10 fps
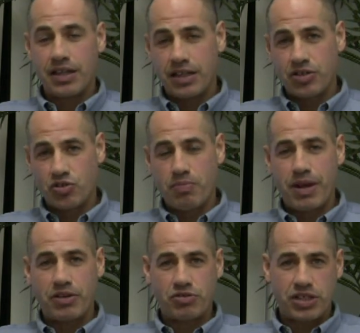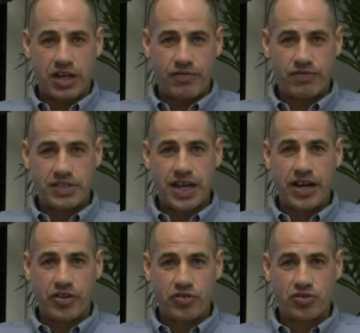and then there's a menu set of
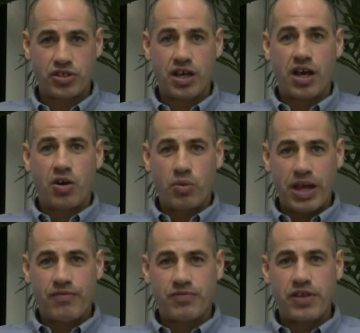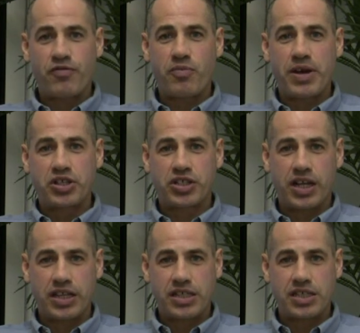10 others. We have
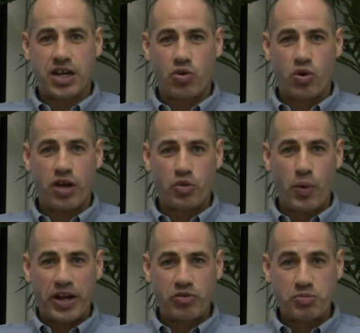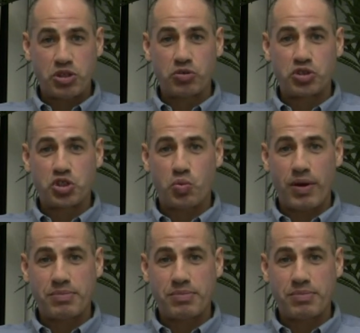information on this on the Waiting Room Solutions